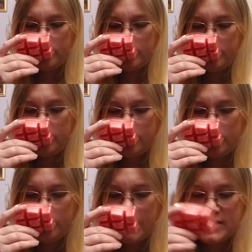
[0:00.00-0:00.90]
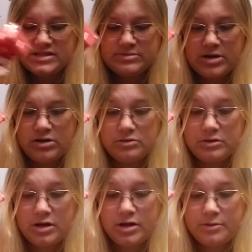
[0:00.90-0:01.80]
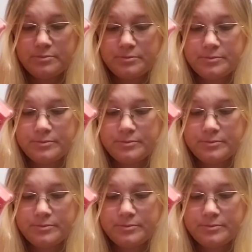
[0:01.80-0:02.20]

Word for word: Mm -hmm. I smell, um,